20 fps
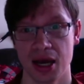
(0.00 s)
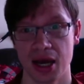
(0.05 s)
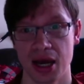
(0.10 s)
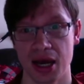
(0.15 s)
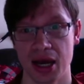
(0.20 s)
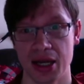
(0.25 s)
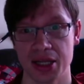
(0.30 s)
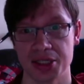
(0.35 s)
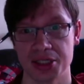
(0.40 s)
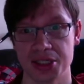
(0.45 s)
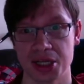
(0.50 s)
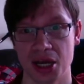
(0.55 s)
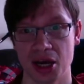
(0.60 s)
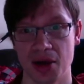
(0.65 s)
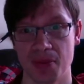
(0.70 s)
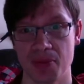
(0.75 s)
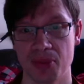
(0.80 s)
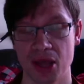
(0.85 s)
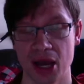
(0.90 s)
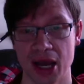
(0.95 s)
And
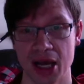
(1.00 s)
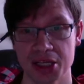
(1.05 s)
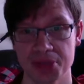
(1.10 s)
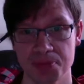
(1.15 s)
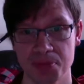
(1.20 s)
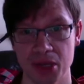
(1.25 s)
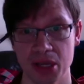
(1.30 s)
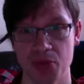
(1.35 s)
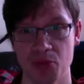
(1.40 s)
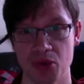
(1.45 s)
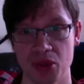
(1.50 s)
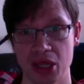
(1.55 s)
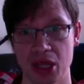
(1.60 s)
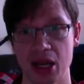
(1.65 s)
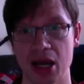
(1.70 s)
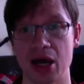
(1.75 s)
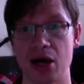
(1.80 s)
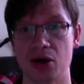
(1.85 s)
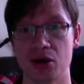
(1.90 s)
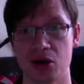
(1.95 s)
there has been within
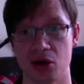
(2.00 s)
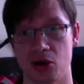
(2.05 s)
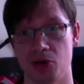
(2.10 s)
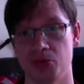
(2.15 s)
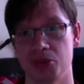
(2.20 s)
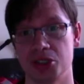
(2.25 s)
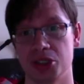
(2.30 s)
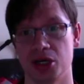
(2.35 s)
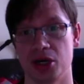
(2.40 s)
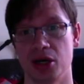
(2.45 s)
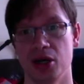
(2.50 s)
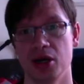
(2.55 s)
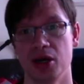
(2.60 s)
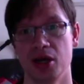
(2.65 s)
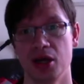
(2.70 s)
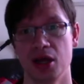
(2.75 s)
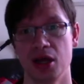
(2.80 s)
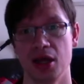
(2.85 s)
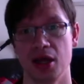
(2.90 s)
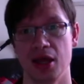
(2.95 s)
our culture,
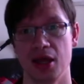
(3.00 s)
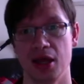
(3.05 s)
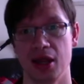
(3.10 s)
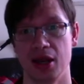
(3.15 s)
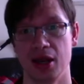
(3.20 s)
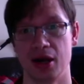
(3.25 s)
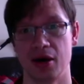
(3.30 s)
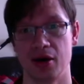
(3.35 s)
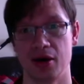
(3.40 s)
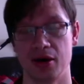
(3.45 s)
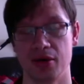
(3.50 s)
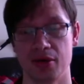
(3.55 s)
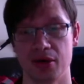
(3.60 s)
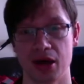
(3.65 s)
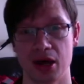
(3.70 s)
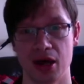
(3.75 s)
in our